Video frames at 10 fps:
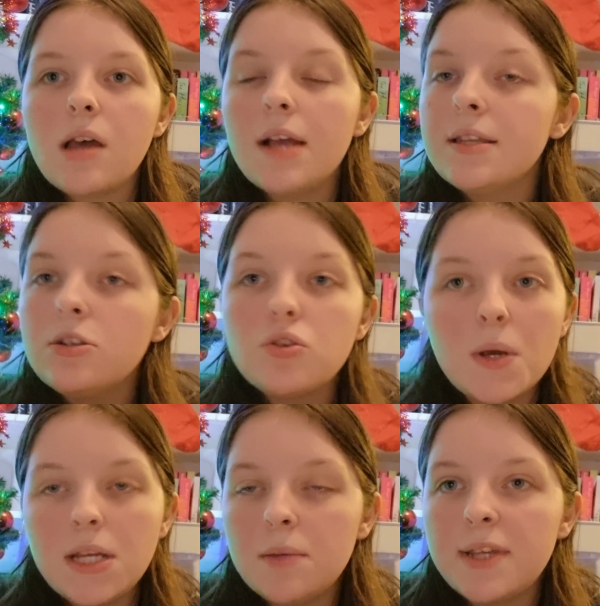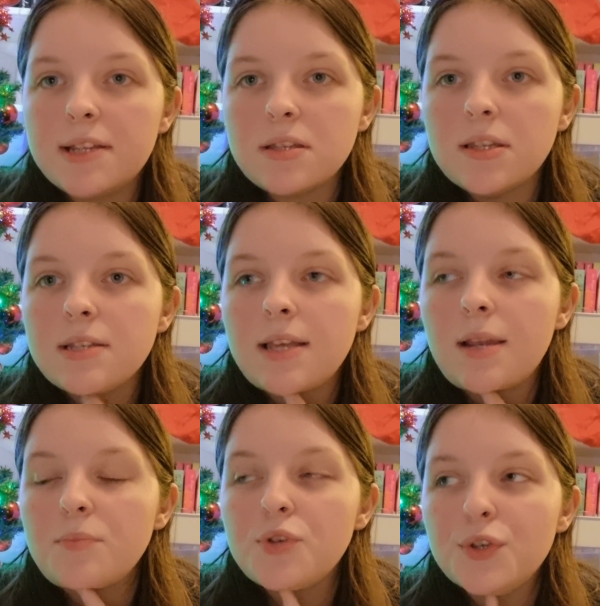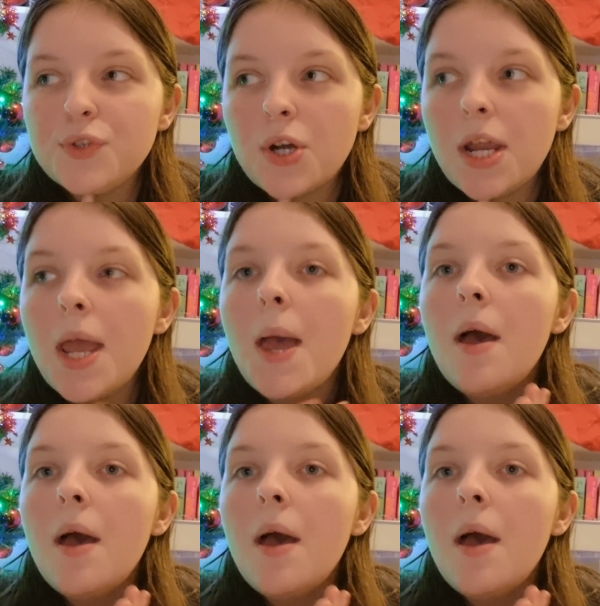I didn't do any updates on this, and I'm so sorry,